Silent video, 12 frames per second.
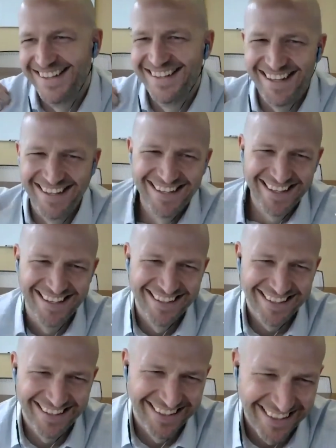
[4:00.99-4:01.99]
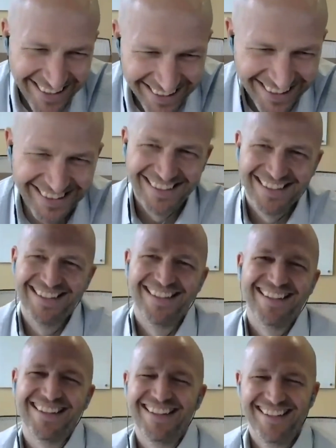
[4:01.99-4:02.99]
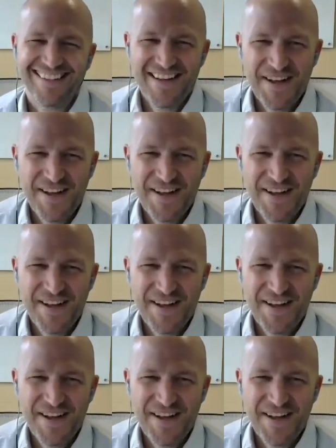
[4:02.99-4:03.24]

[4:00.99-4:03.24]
house, and, and, and, you know, and that's a